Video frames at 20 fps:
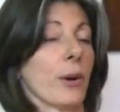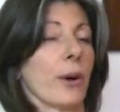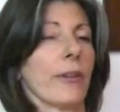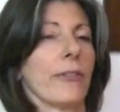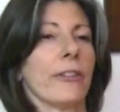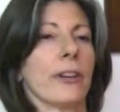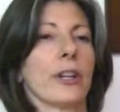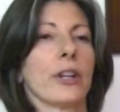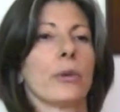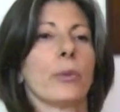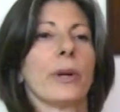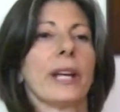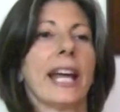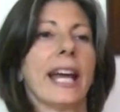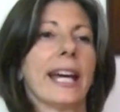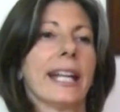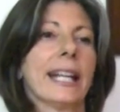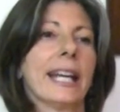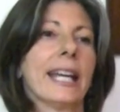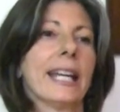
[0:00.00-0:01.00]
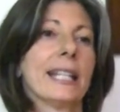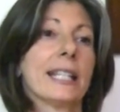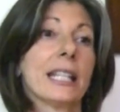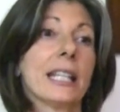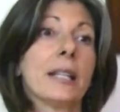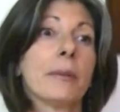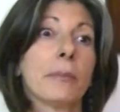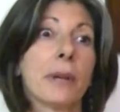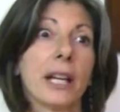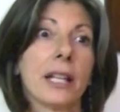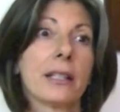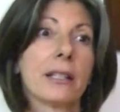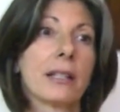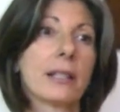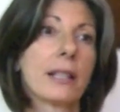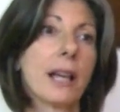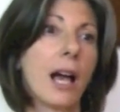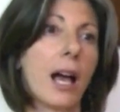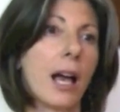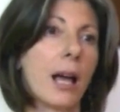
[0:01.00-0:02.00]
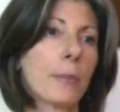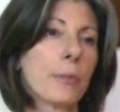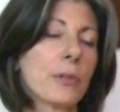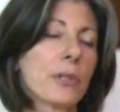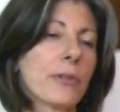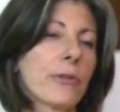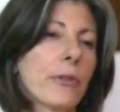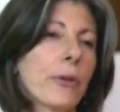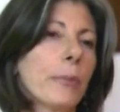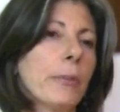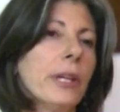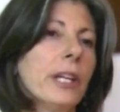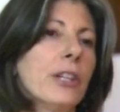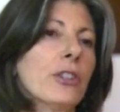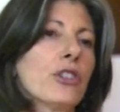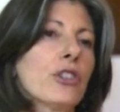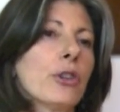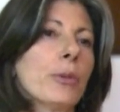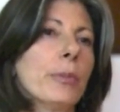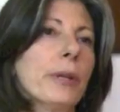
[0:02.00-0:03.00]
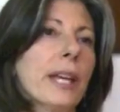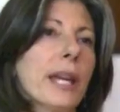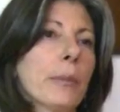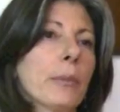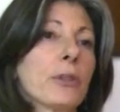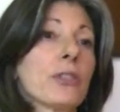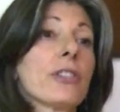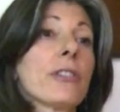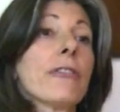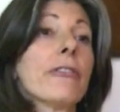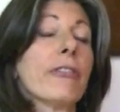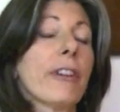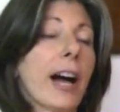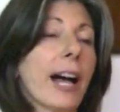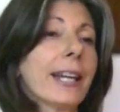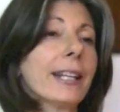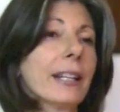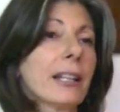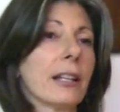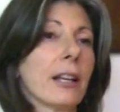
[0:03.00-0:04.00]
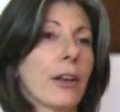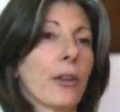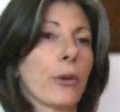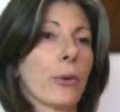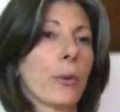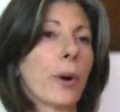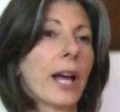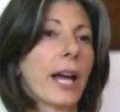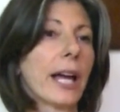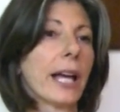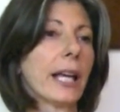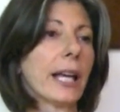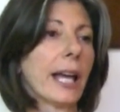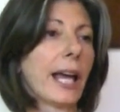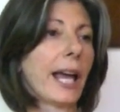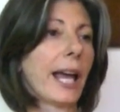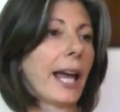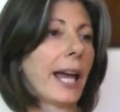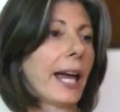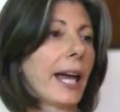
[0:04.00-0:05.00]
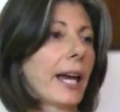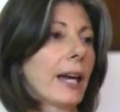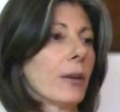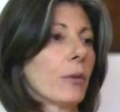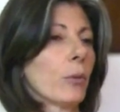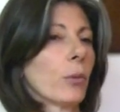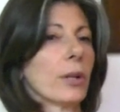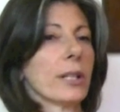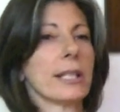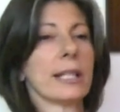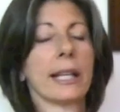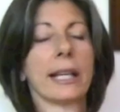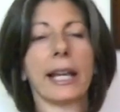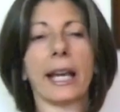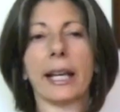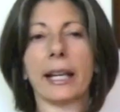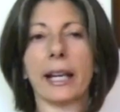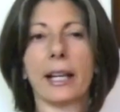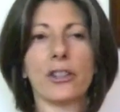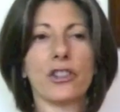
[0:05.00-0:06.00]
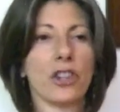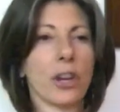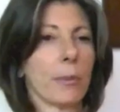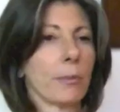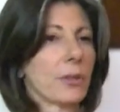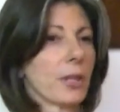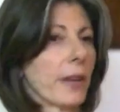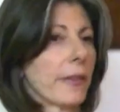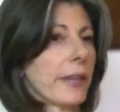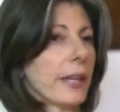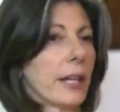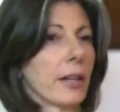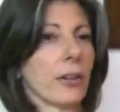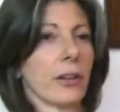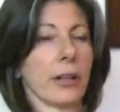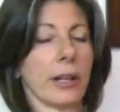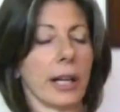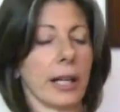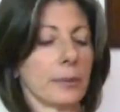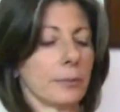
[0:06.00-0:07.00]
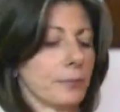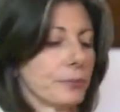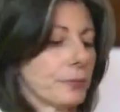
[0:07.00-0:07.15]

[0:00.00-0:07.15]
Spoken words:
I figured we had 18 months tops for me to be able to find another way. And once again, I jumped on the internet.